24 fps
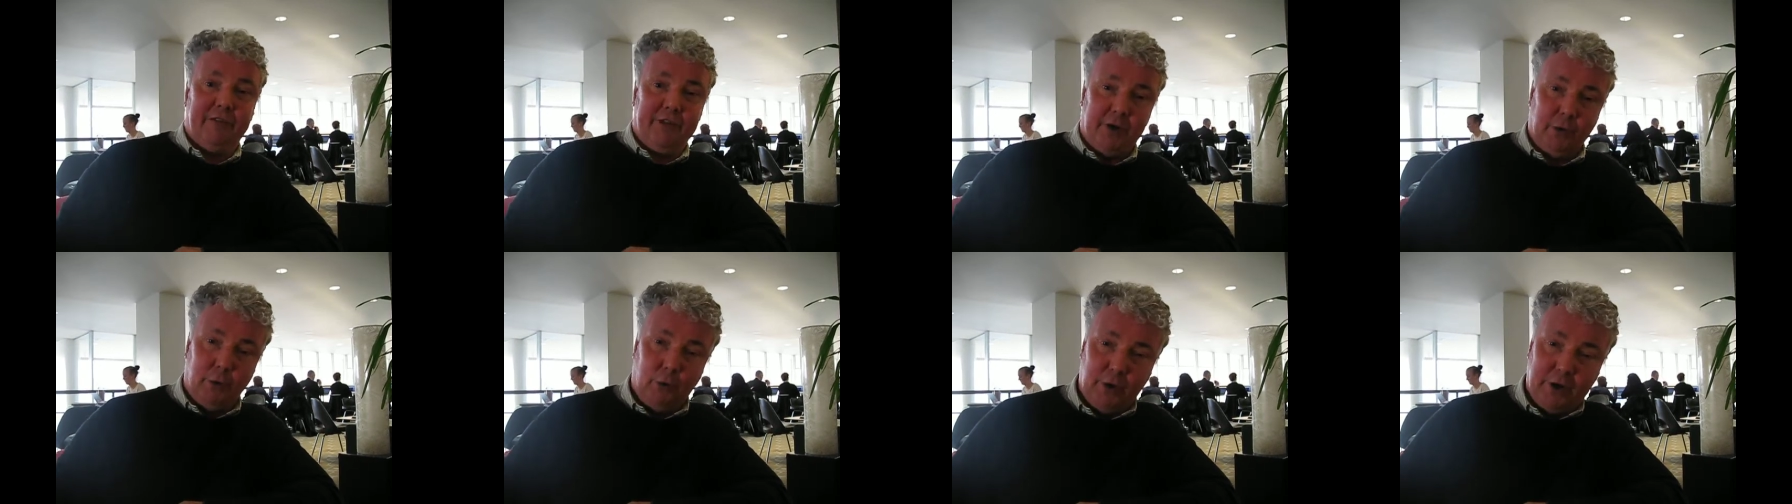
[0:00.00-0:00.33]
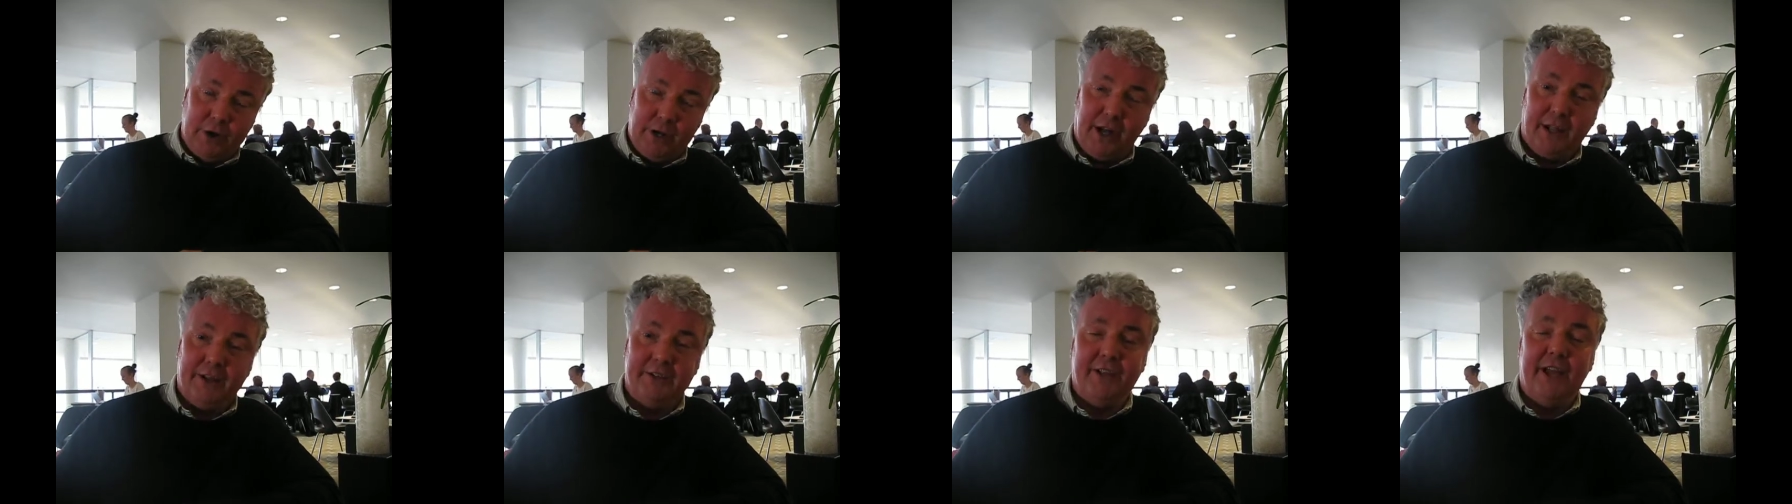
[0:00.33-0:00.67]
the
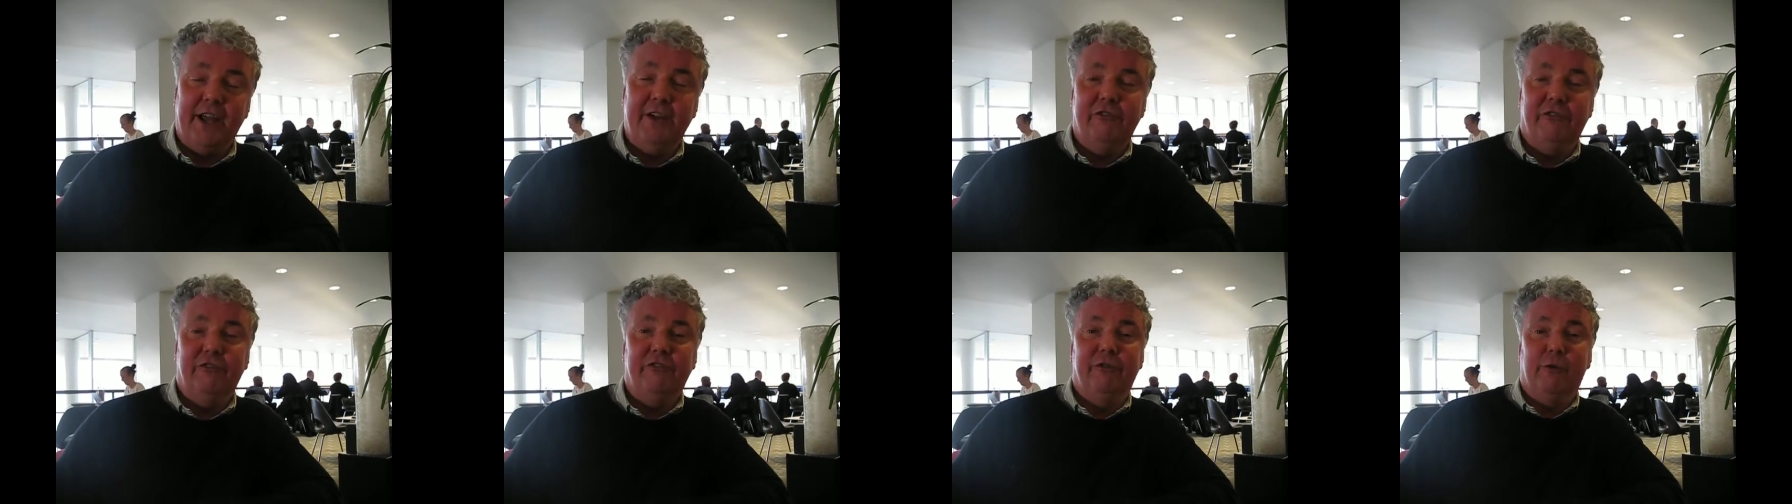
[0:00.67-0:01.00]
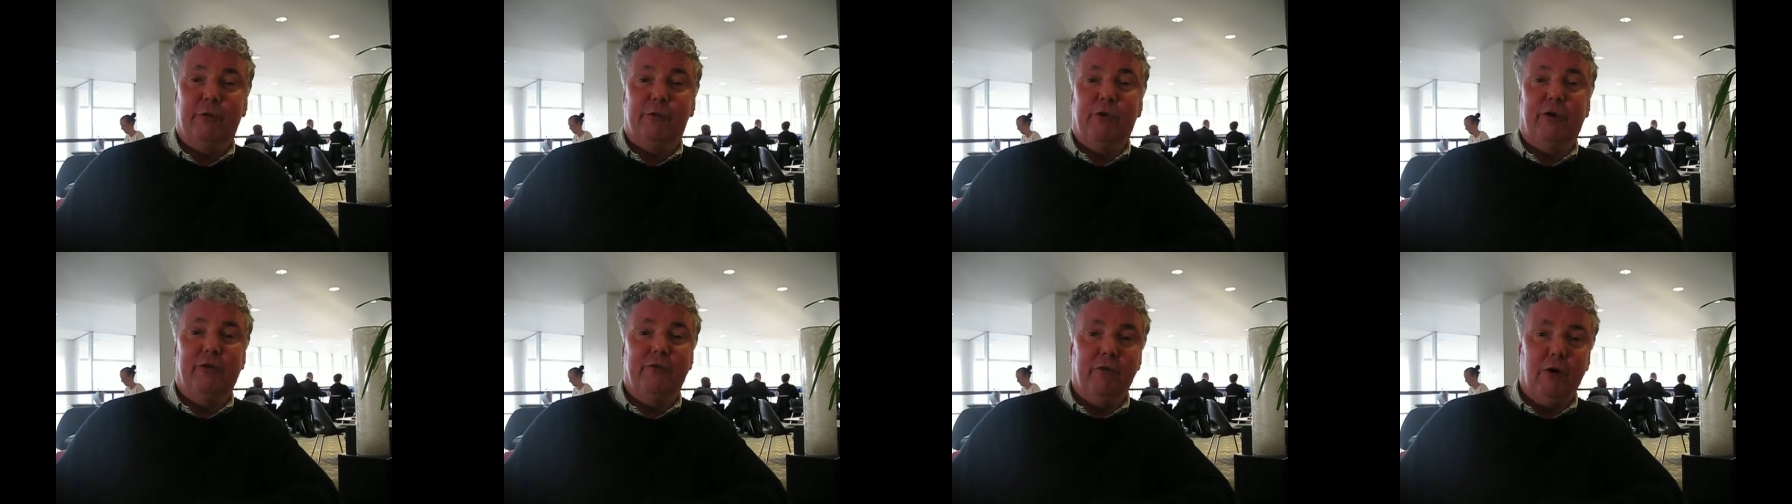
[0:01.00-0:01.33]
organisations
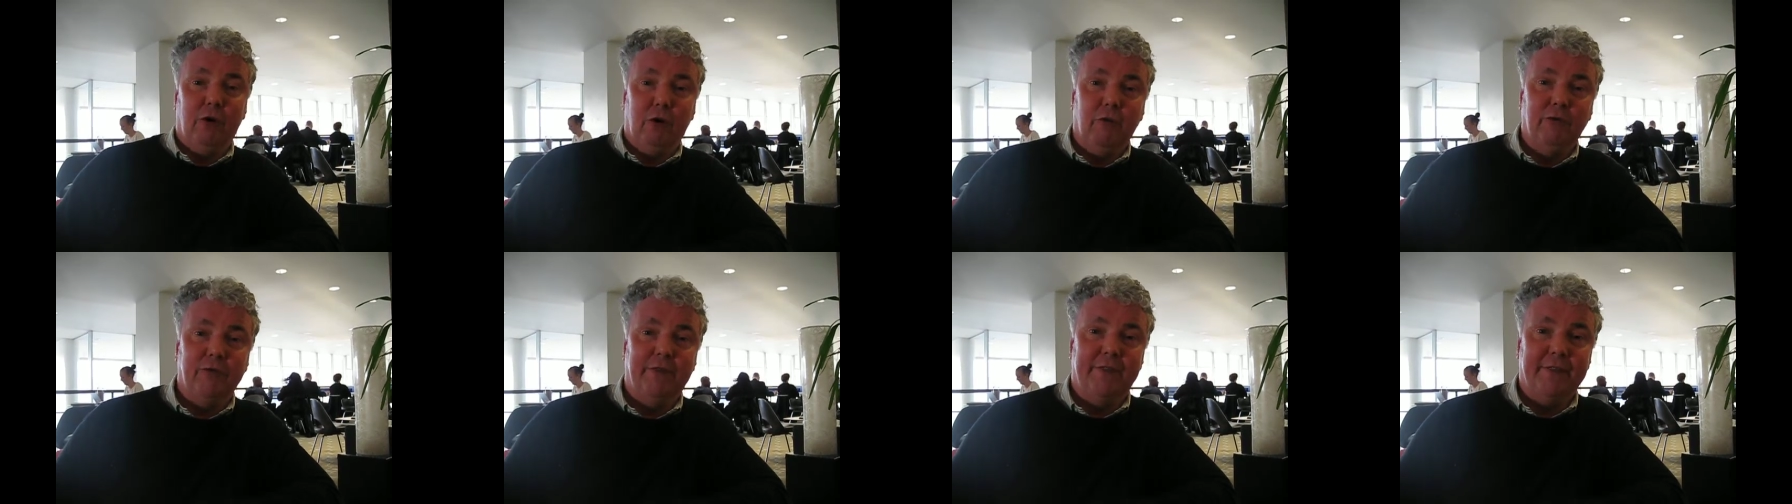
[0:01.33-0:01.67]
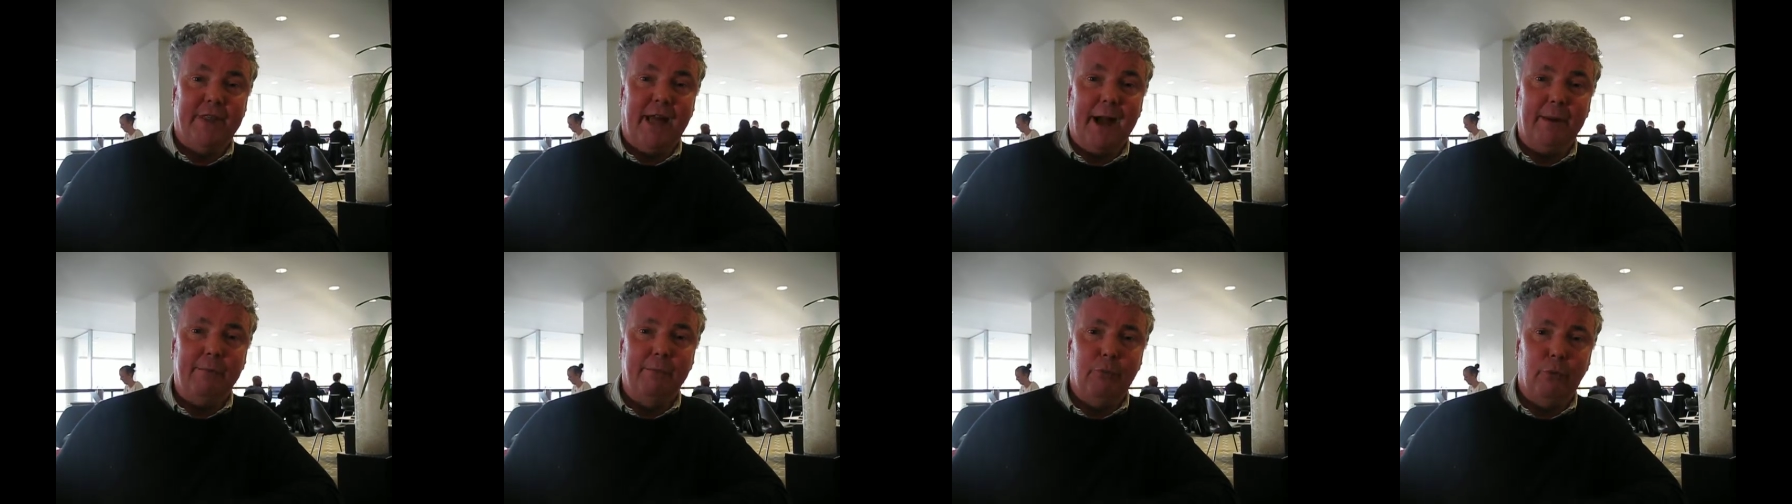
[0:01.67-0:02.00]
that were involved in
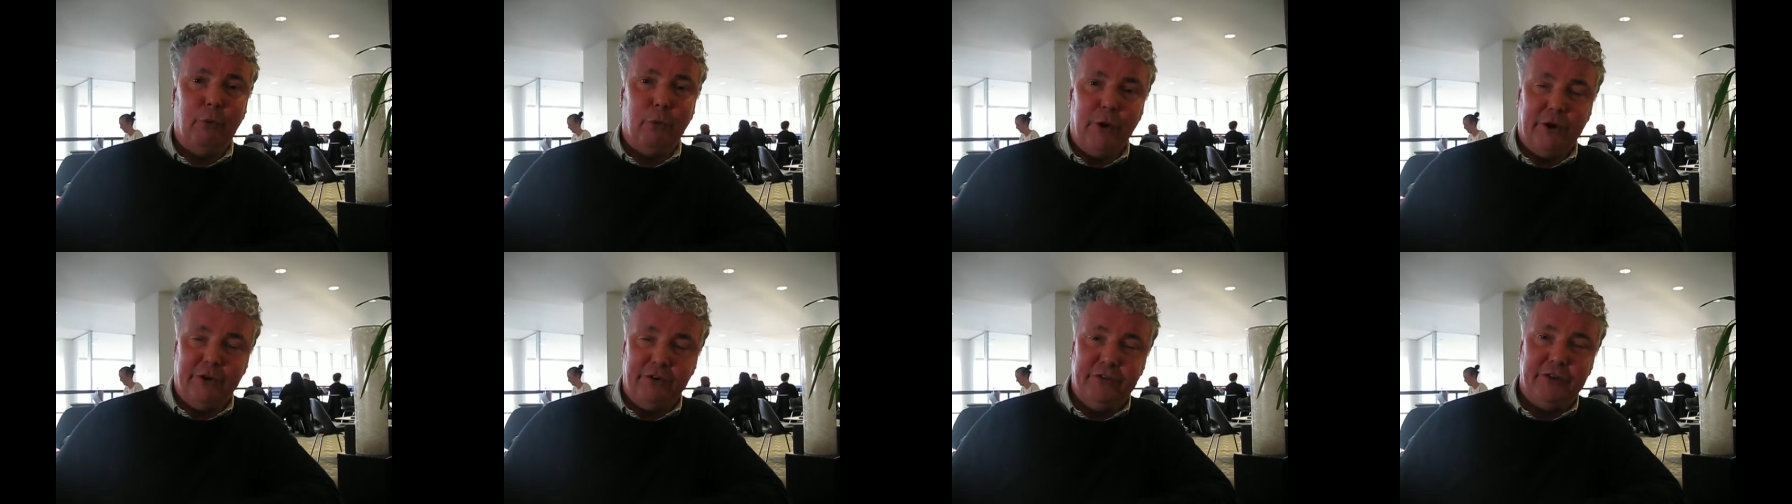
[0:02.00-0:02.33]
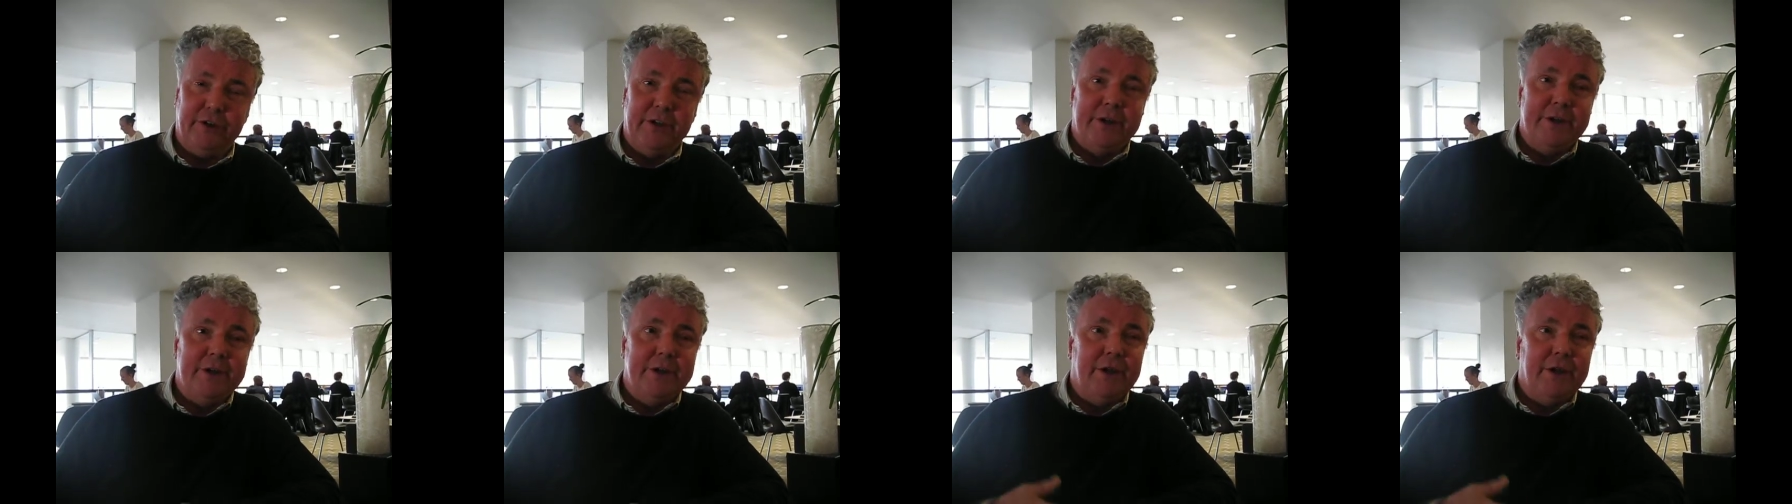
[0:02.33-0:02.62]
that point